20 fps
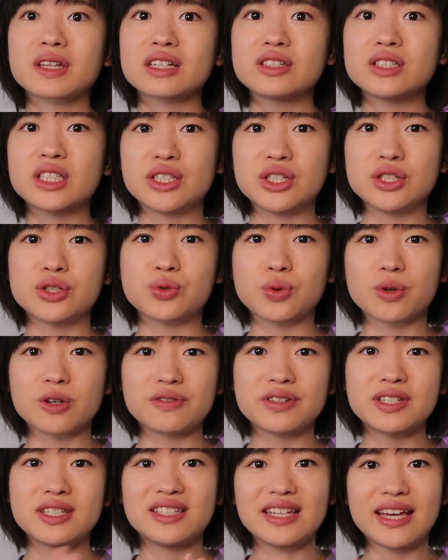she sort
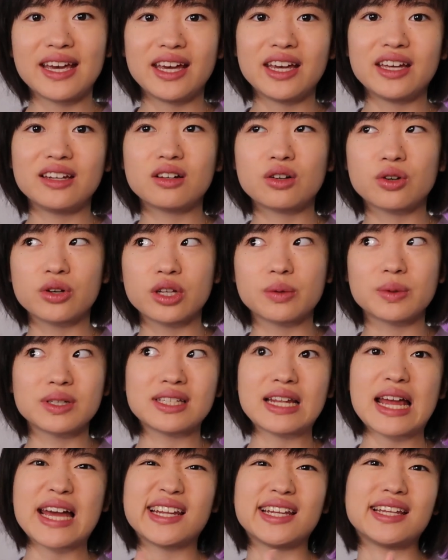of stayed, or there
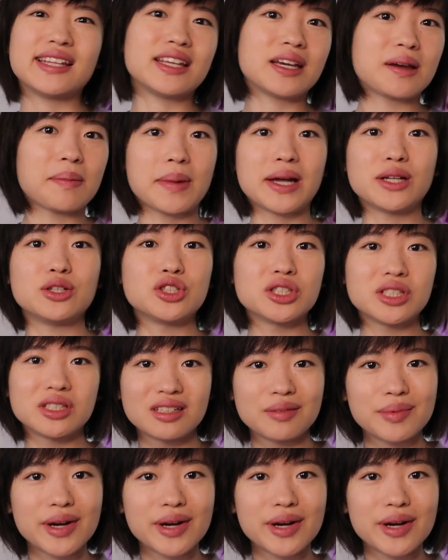wasn't anything mentioned